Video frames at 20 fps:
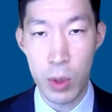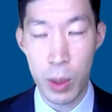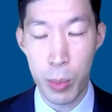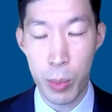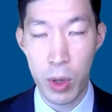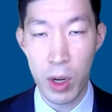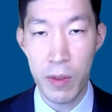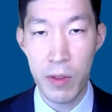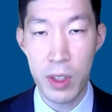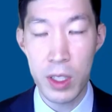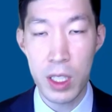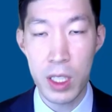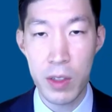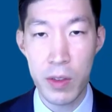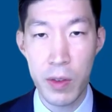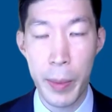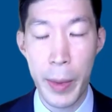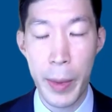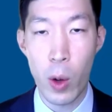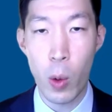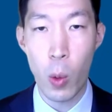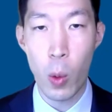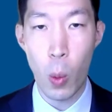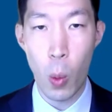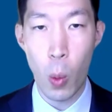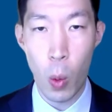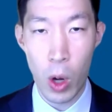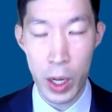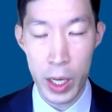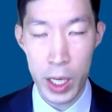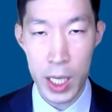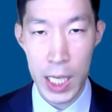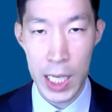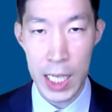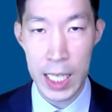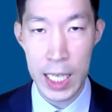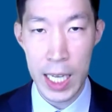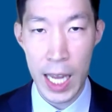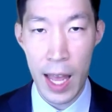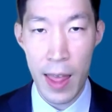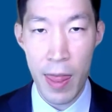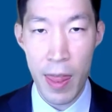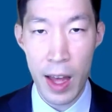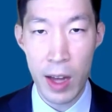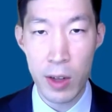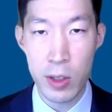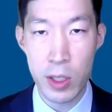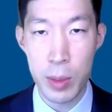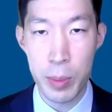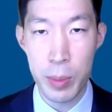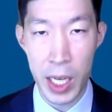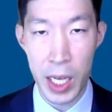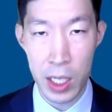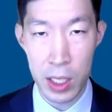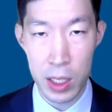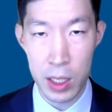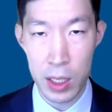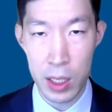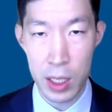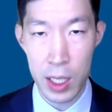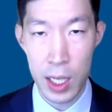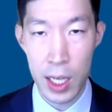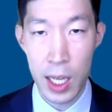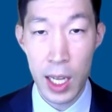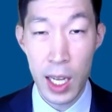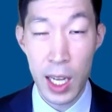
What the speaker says: with a prevalence of about 1 in 10,000 patients,